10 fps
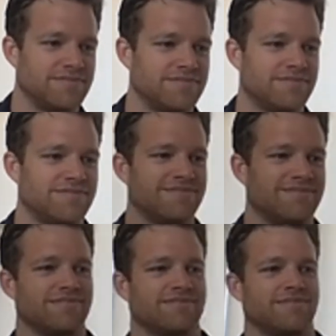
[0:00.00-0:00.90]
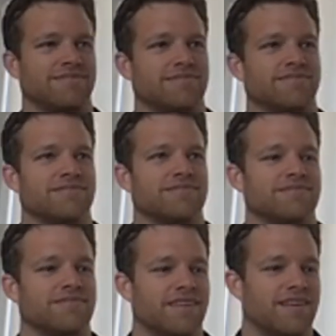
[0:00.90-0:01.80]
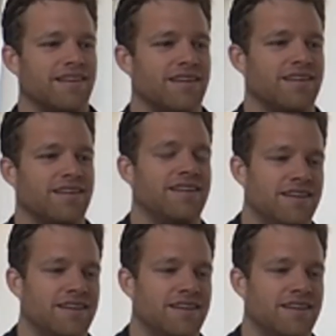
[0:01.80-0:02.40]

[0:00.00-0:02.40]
So one thing that I, I